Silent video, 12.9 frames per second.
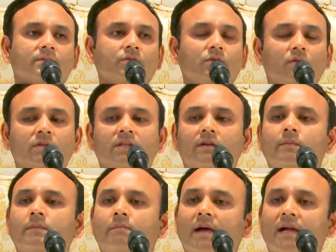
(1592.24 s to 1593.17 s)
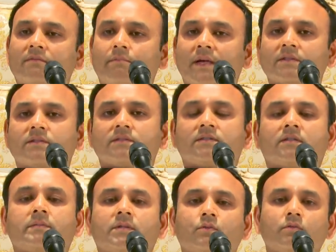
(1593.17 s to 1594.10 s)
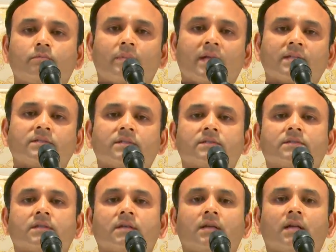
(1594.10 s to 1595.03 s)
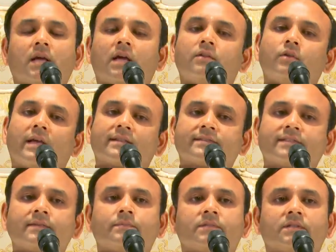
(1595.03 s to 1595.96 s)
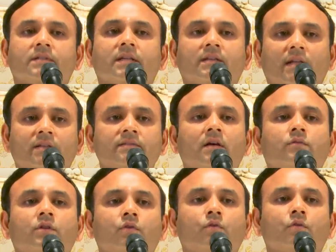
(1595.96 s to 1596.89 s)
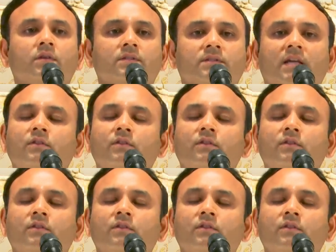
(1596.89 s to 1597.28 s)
You know there will be bad patches, there will be good patches, and you accept it that that is how the road is.